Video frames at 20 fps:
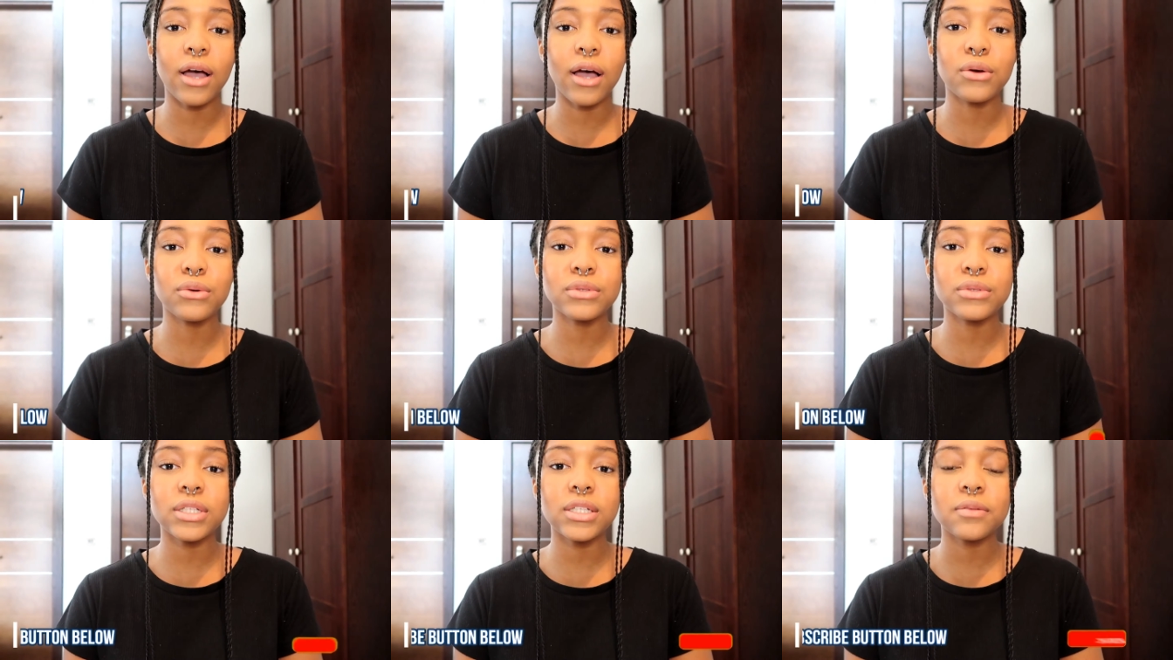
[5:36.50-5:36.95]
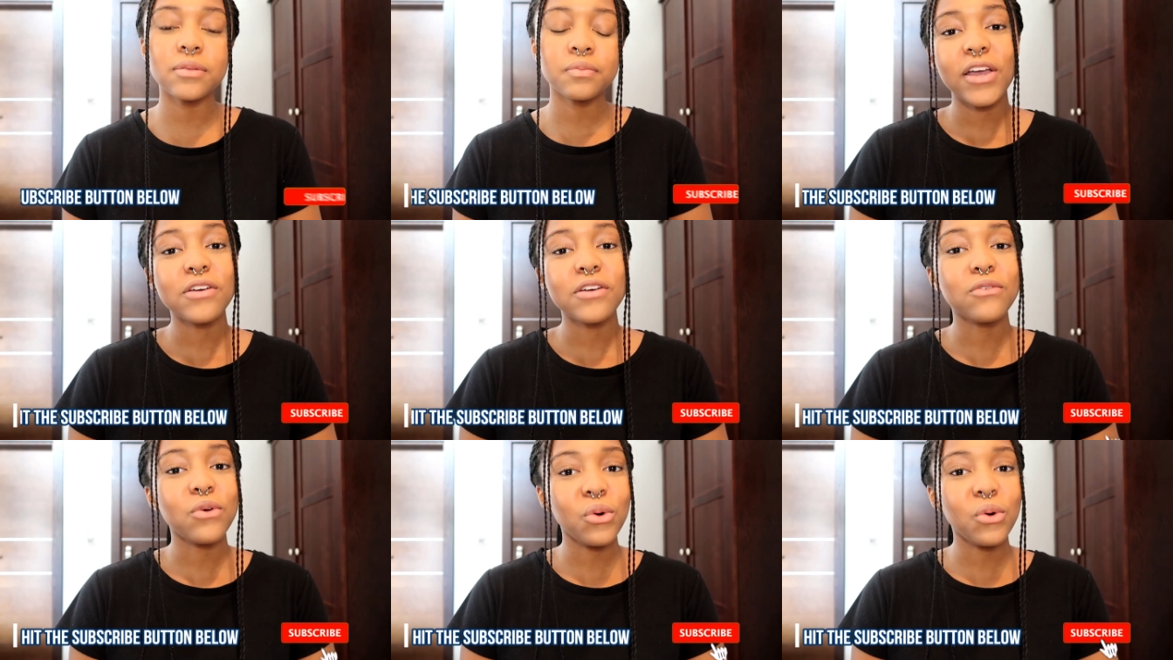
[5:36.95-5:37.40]
out.
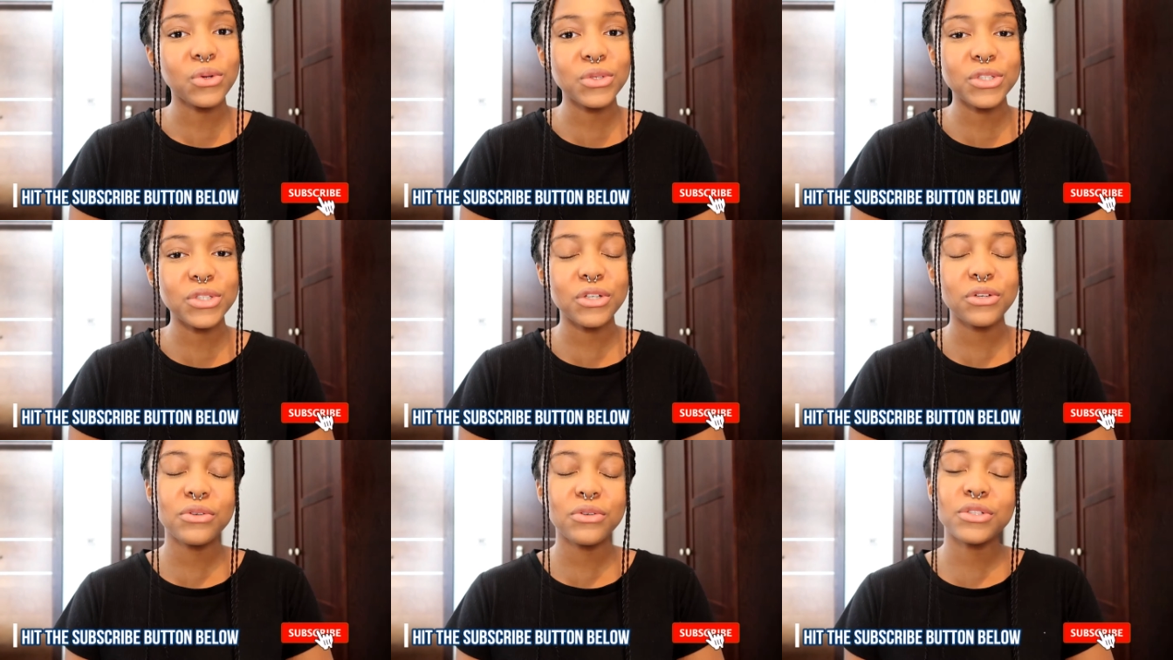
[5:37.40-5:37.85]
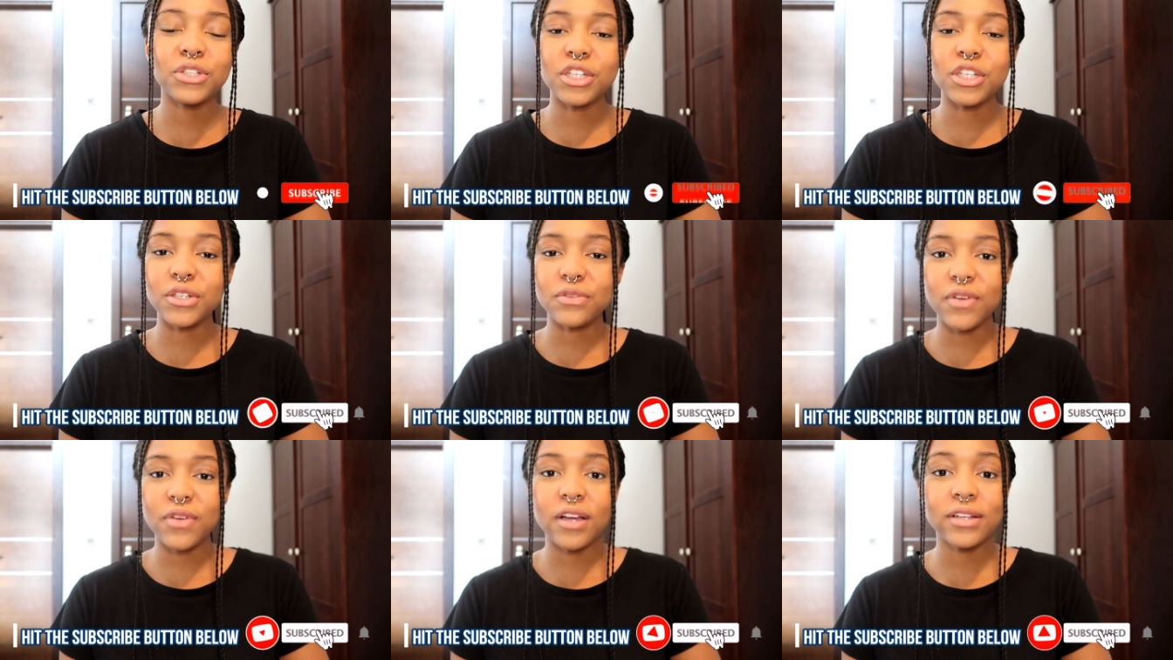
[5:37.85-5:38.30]
I have also
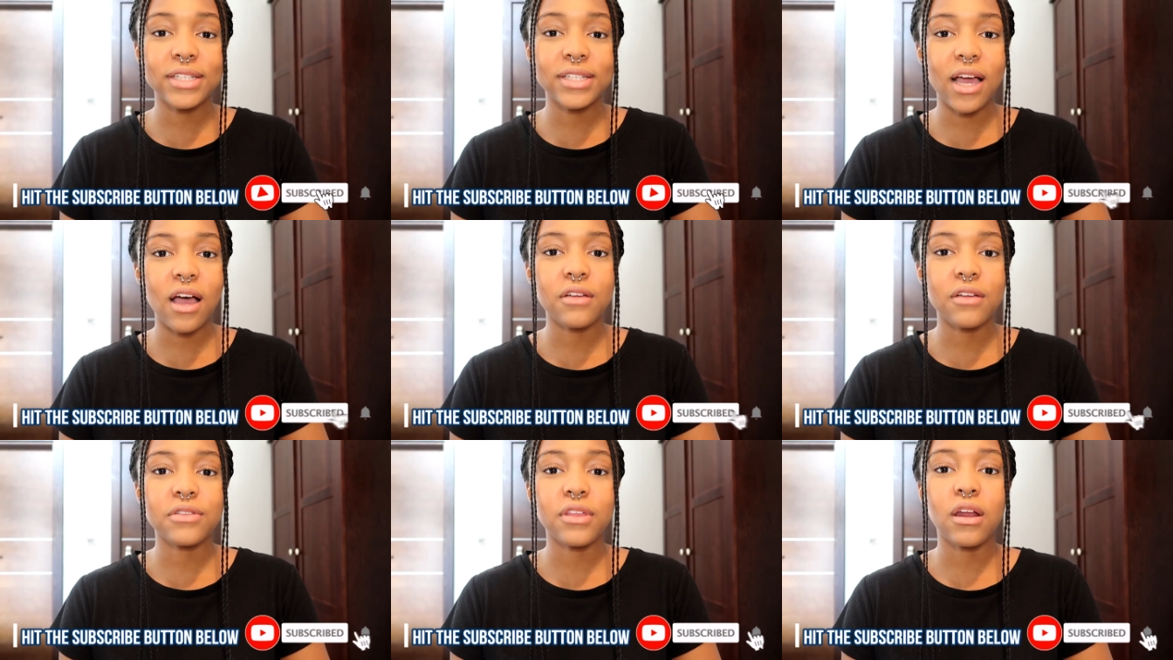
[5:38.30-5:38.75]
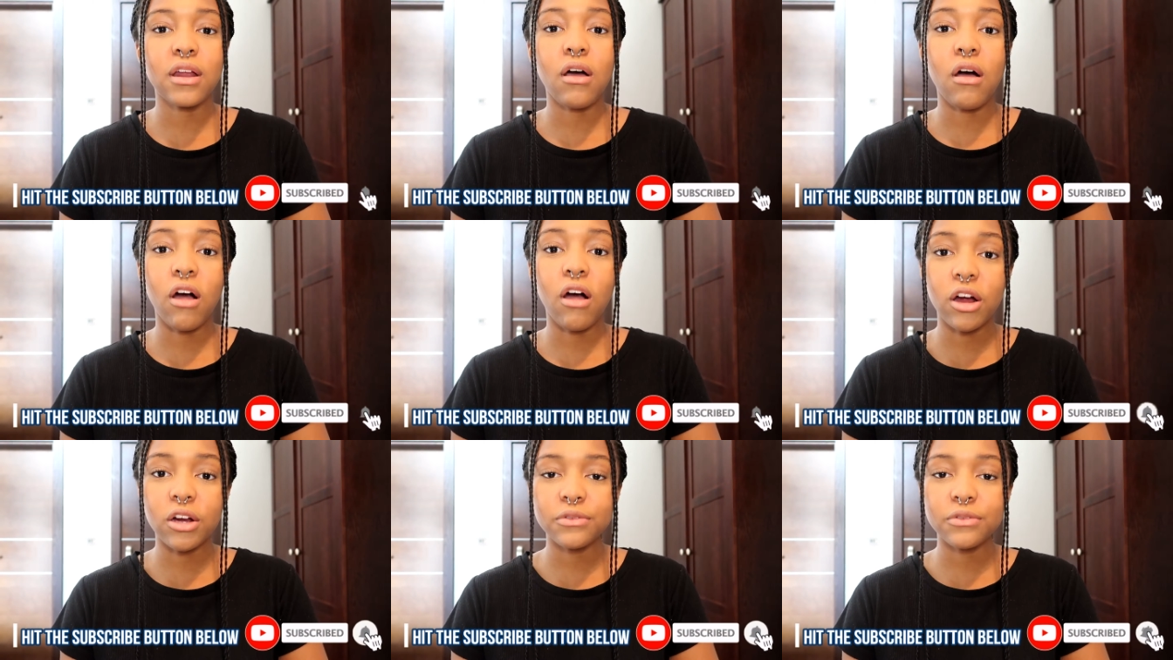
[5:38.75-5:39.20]
just found out that
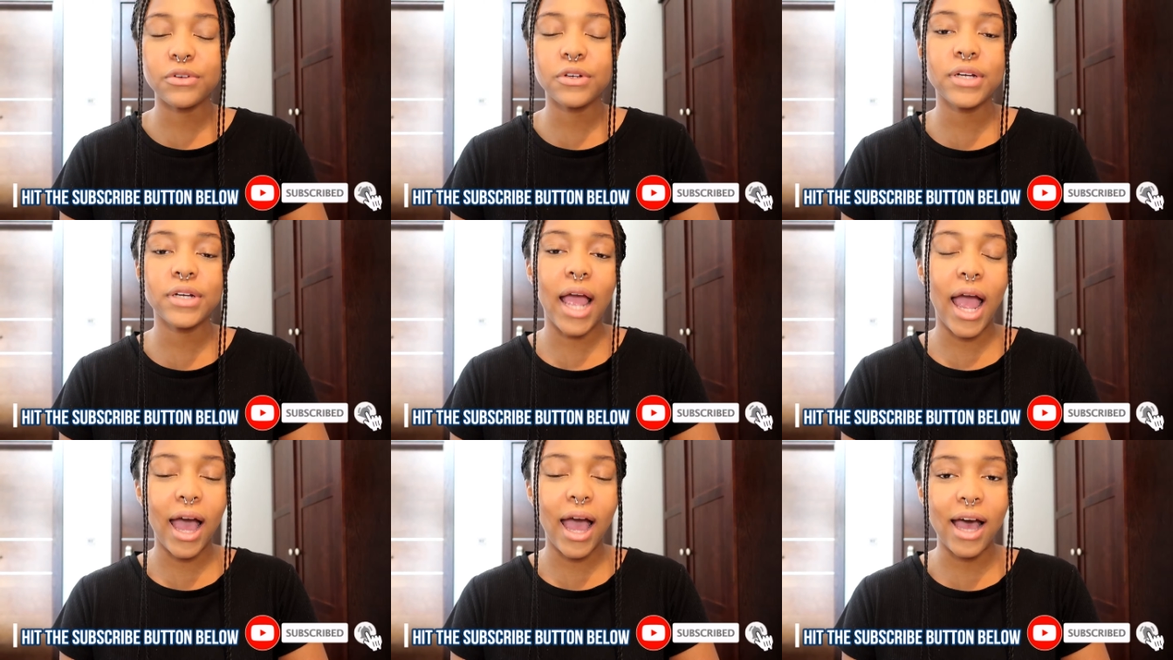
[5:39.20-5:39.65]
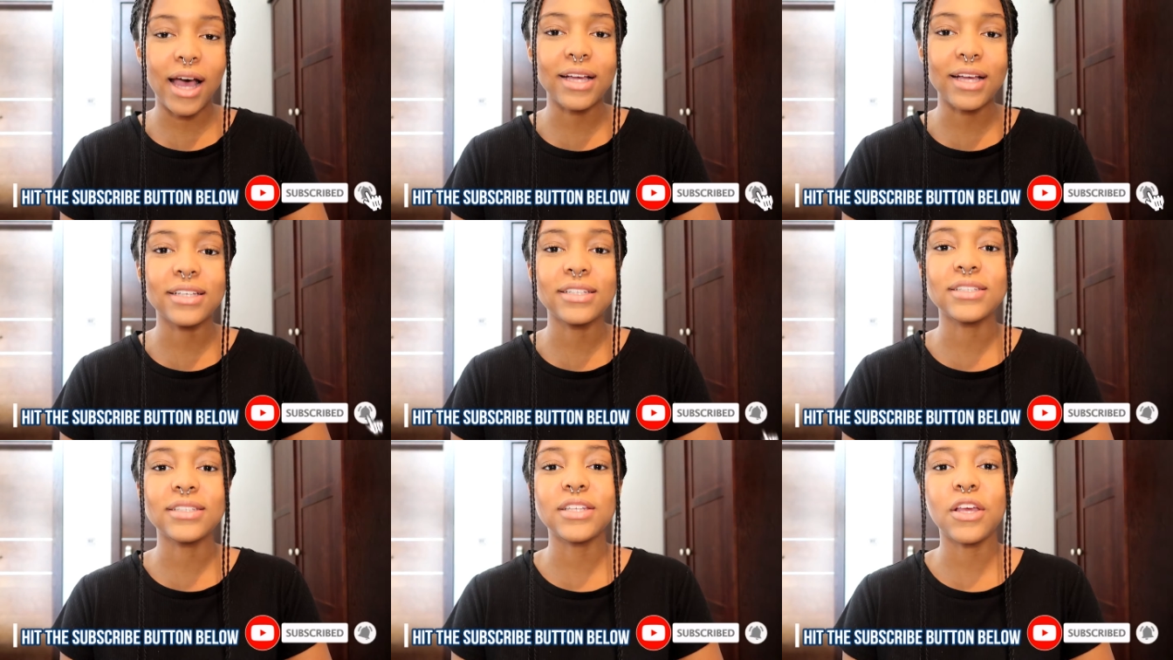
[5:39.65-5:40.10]
Harvard
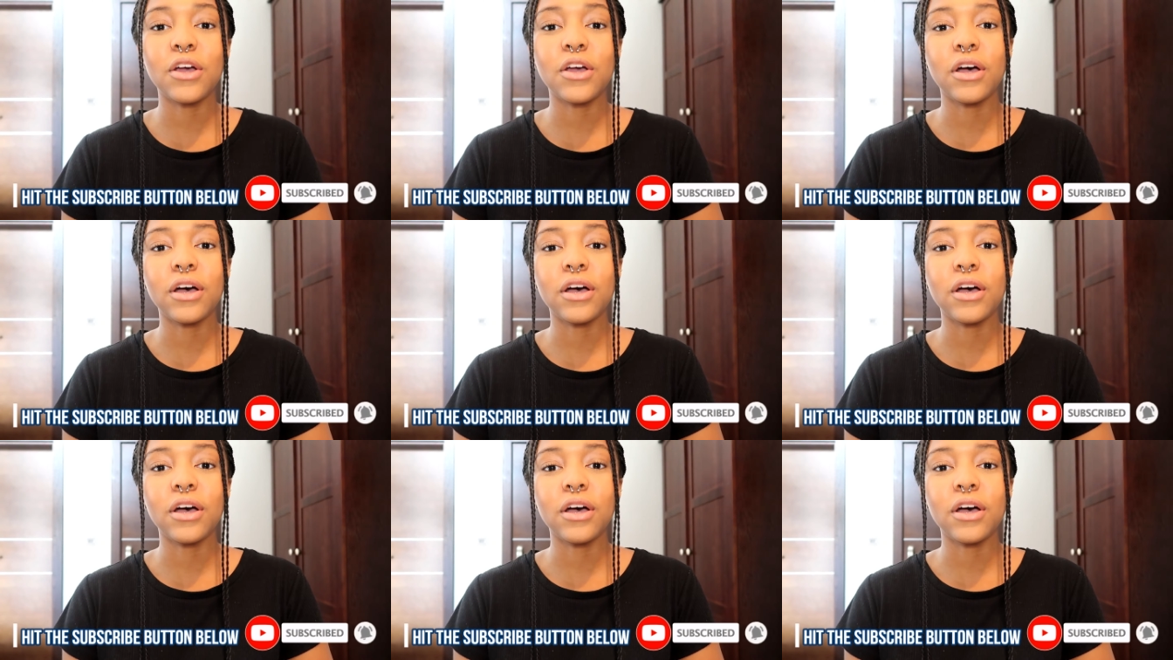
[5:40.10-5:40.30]
has